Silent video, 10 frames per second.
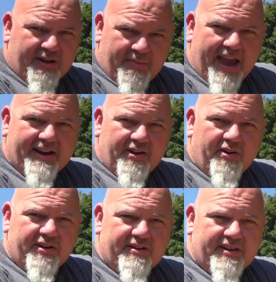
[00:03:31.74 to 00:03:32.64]
a bag
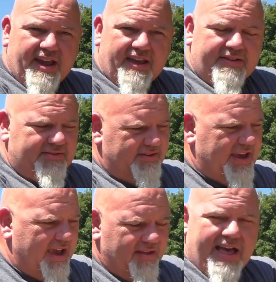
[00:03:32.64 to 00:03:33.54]
target that has the
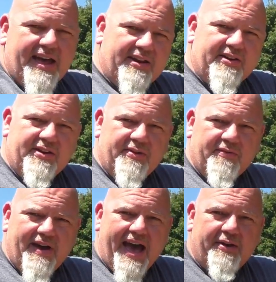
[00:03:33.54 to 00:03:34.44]
outline of
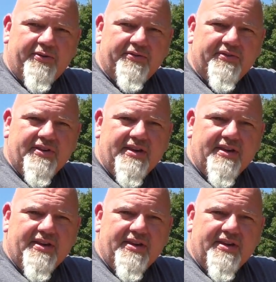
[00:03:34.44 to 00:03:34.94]
the vitals,